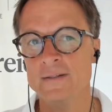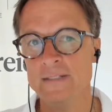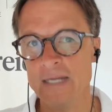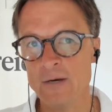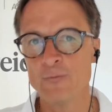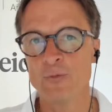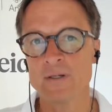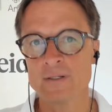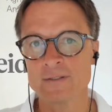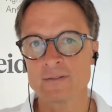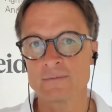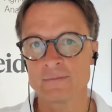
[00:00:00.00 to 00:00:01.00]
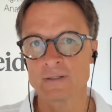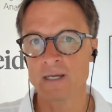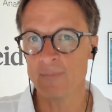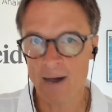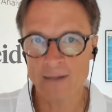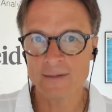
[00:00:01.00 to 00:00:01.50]
different
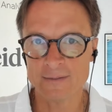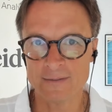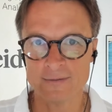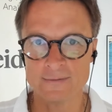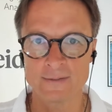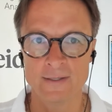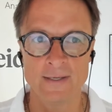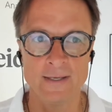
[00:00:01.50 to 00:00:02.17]
commodities.